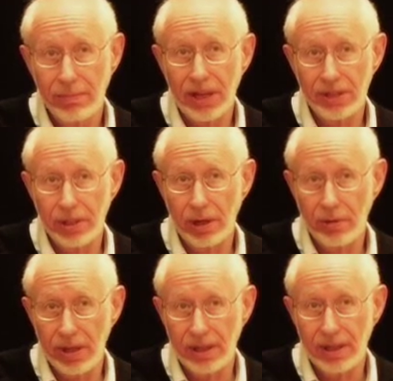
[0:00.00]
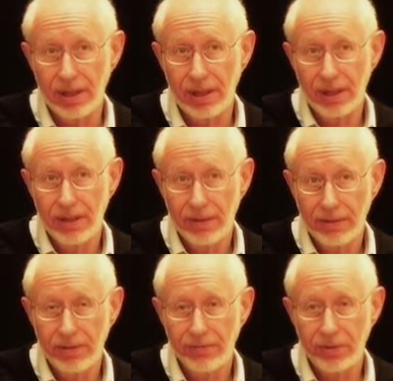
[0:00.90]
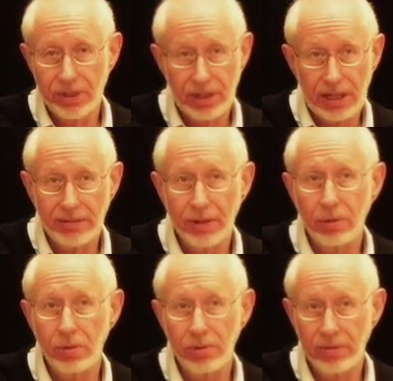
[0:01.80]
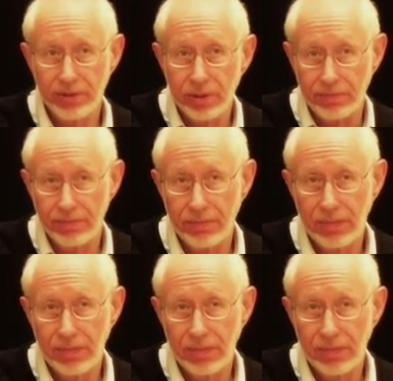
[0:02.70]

by CRA for the sake of their own firm.